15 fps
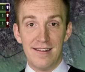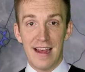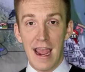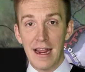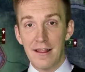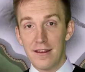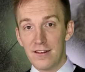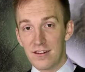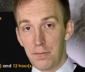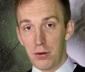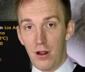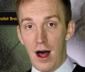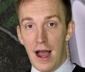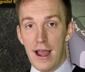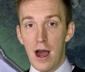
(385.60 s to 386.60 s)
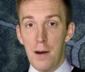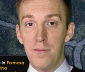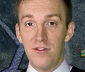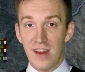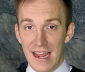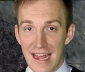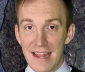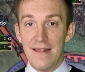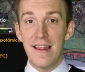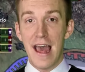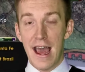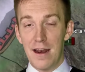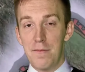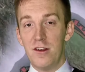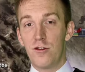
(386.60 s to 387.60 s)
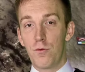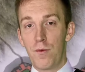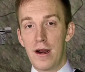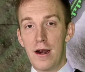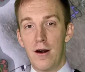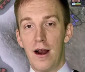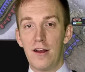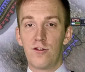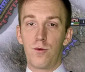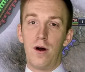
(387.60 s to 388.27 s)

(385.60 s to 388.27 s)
take the supply hubs in the enemy's rear, as